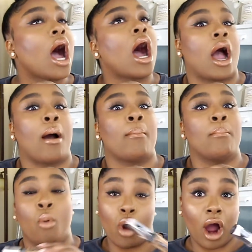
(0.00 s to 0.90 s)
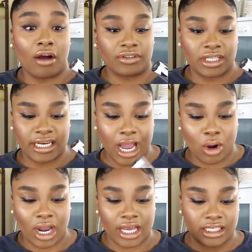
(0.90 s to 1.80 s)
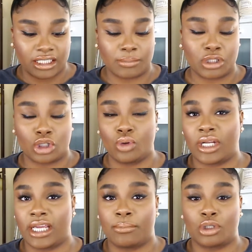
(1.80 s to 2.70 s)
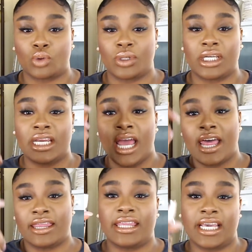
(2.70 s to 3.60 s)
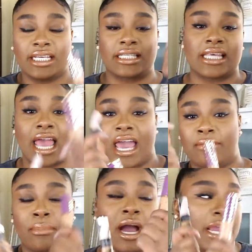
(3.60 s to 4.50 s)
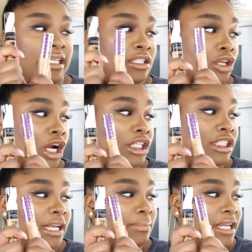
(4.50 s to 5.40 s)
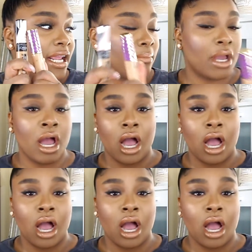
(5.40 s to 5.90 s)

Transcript: more often now, kind of substituting it between this and my Tarte Shape Tape,